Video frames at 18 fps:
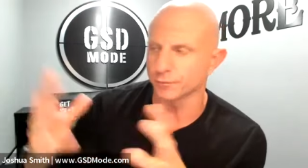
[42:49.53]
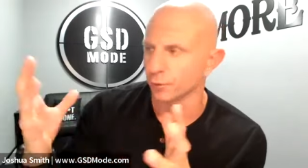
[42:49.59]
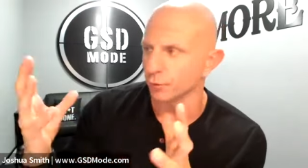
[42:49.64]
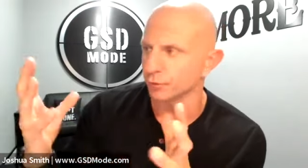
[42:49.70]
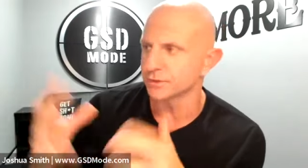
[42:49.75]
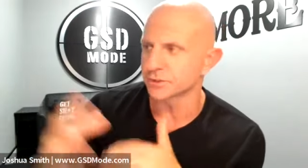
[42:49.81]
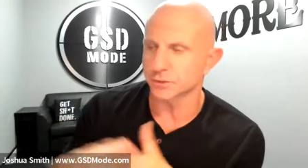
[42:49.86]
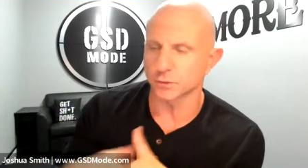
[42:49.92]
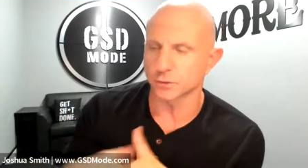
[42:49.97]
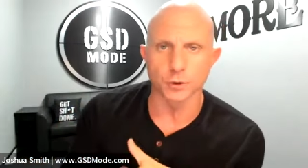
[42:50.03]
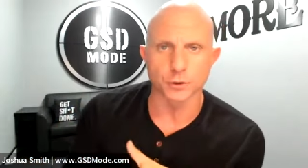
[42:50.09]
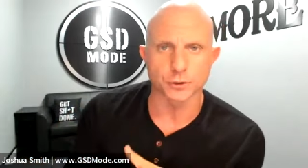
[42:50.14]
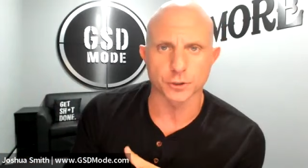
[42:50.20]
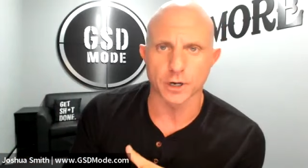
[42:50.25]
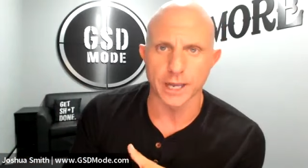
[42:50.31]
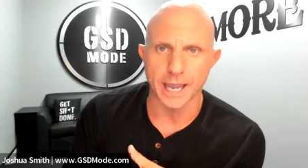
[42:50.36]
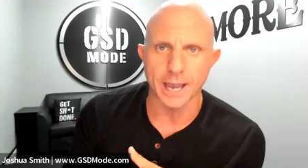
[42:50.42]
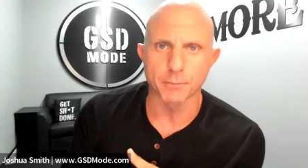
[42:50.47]
Full
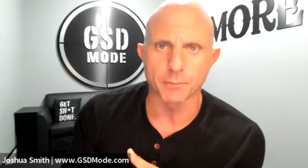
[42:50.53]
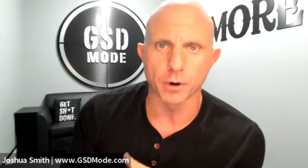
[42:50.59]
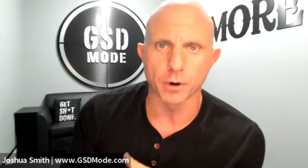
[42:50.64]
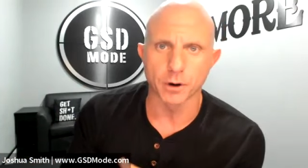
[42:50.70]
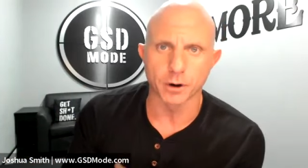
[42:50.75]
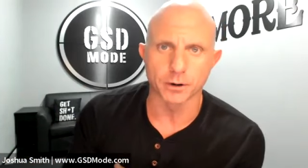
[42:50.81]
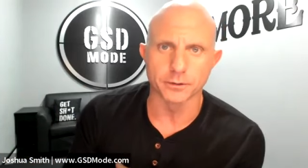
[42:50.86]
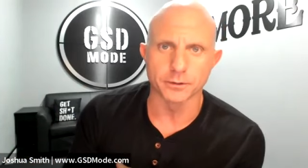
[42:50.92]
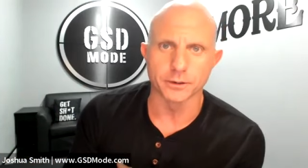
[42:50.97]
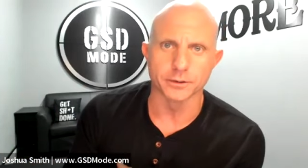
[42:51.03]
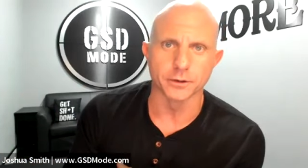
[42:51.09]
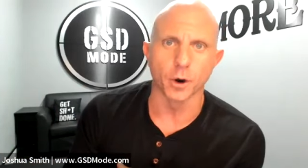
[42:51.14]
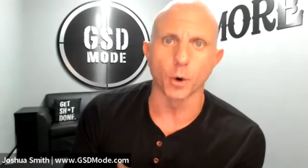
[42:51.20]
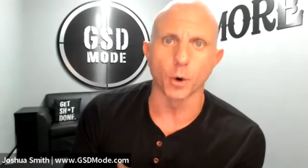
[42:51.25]
disclosure, I am uh, an